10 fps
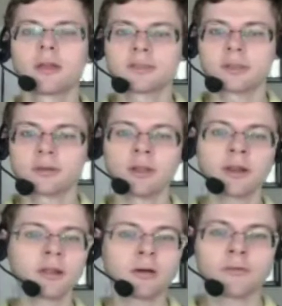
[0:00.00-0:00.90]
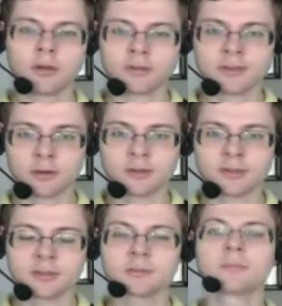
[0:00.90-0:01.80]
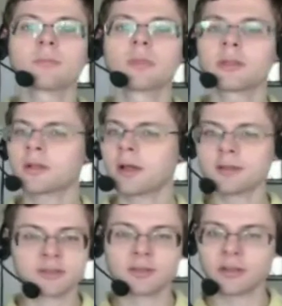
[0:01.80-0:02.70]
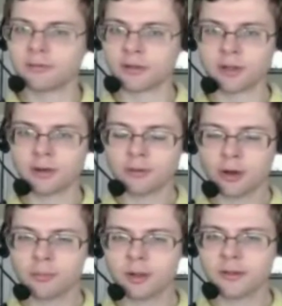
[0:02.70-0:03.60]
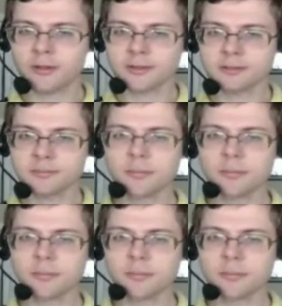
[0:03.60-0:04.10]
So letting go of those thoughts that constantly flicker through our minds,